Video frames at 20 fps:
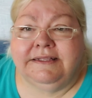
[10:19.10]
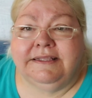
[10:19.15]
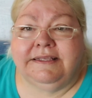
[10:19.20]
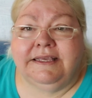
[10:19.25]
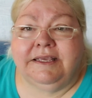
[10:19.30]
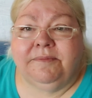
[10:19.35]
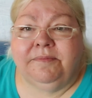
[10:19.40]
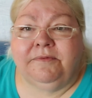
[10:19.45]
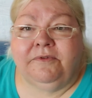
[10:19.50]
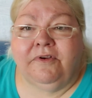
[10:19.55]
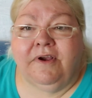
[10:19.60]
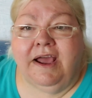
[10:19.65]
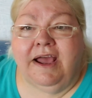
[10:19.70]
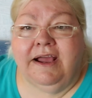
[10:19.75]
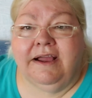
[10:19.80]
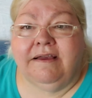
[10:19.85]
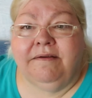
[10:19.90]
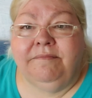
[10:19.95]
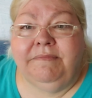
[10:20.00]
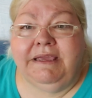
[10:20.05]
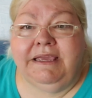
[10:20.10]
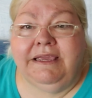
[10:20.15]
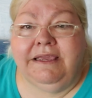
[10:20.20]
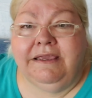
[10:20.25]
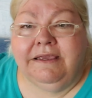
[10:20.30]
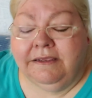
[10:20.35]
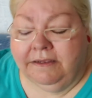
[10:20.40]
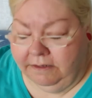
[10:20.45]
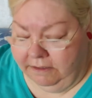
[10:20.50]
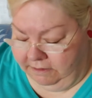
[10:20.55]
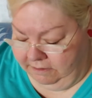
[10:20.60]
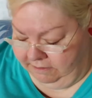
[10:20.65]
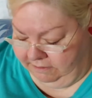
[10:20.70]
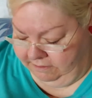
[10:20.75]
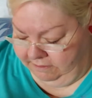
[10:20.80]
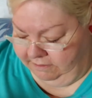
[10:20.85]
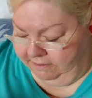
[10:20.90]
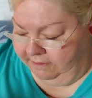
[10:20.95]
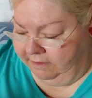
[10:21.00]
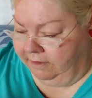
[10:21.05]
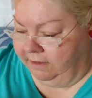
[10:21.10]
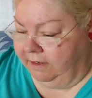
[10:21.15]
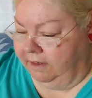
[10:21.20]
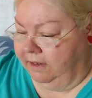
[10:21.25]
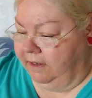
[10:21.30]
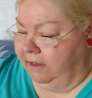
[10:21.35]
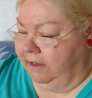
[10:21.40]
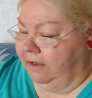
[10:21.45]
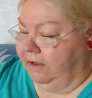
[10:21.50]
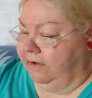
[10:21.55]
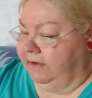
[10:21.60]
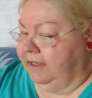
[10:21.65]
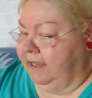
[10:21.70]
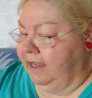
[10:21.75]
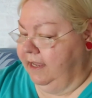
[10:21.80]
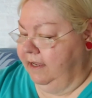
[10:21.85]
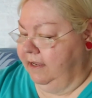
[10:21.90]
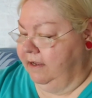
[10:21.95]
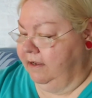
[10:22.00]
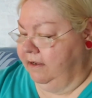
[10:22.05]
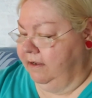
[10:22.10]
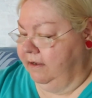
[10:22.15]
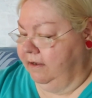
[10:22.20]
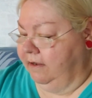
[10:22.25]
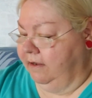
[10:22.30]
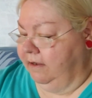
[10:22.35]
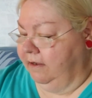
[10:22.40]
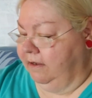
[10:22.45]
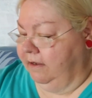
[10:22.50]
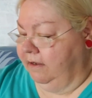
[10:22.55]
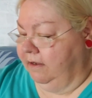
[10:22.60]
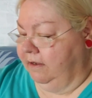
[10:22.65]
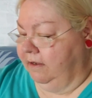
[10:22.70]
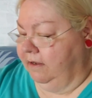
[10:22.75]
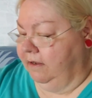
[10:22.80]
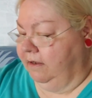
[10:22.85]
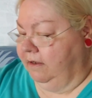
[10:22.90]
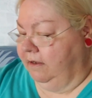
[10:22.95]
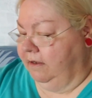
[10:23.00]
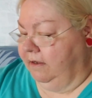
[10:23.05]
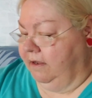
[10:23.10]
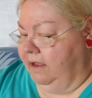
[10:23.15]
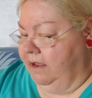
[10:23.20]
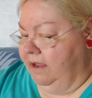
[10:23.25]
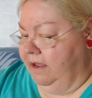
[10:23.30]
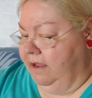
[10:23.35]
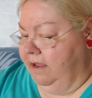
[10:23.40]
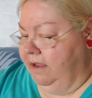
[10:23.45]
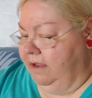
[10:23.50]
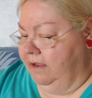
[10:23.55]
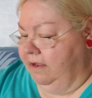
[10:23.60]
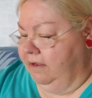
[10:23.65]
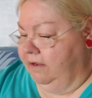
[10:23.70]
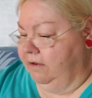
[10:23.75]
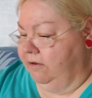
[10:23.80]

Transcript: keep track of me? Okay. Uh,